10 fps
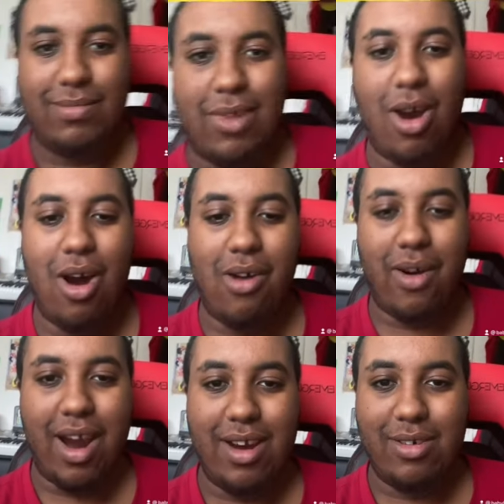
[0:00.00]
All
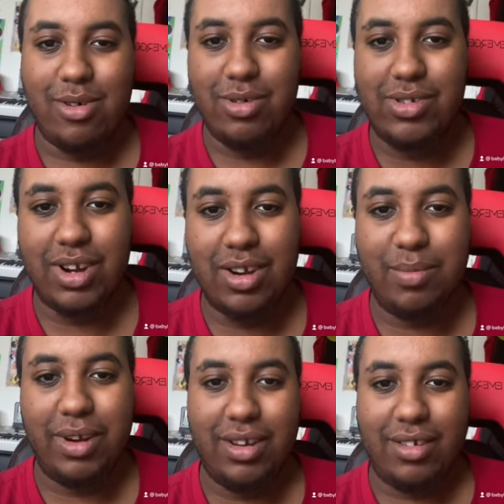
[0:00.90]
right, who's it going to
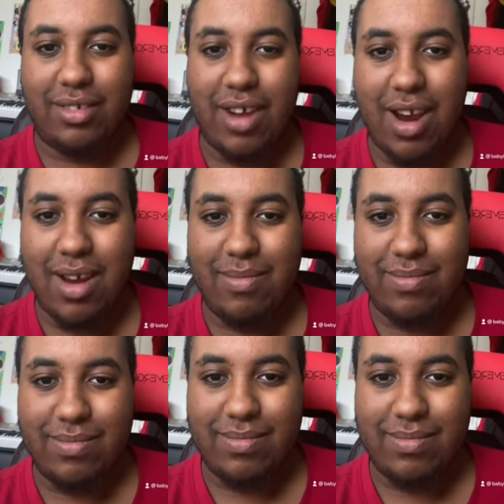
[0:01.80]
be this time?